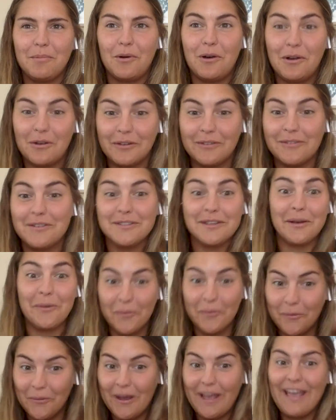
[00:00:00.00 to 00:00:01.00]
the ball goes like
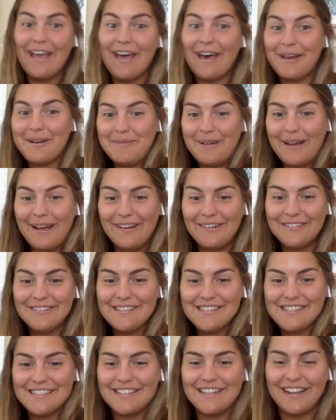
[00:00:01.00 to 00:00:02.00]
way out of
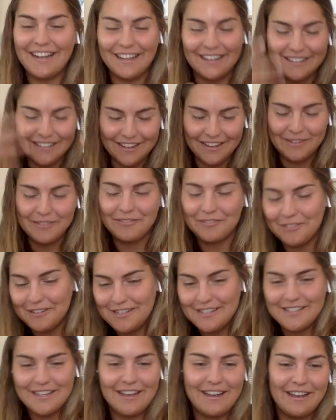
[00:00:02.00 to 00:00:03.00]
bounds, and I can like
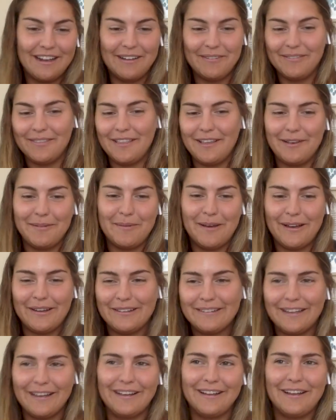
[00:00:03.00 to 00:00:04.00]
reset and think
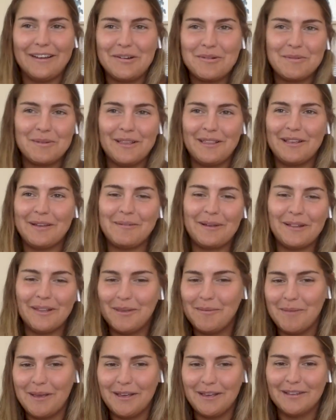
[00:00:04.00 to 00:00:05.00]
about like I normally think about
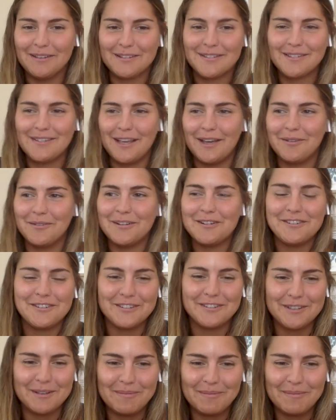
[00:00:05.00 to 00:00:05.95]
like making a sandwich or